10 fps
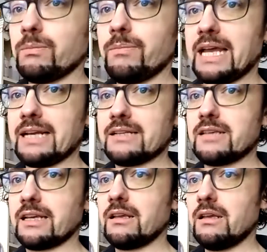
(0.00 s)
painting,
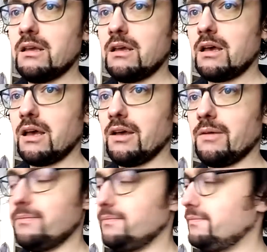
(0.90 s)

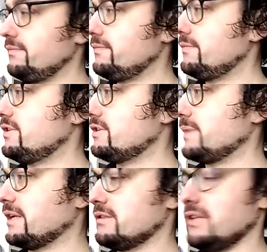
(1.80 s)
just
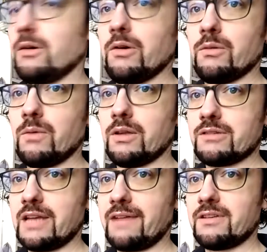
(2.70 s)
because the oil ones would
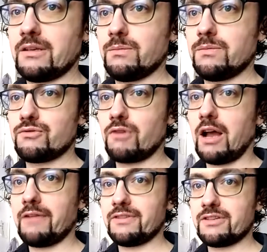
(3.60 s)
have to dry
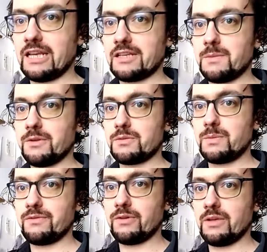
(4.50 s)
for 6 months
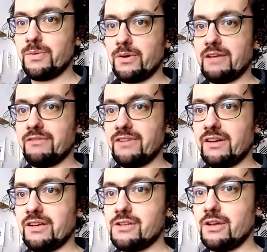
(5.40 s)
before you put any
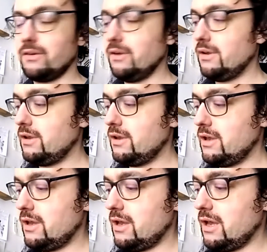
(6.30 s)
varnish on.
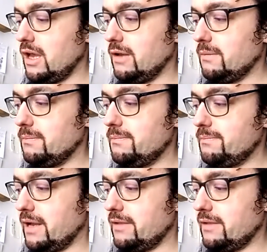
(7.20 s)
But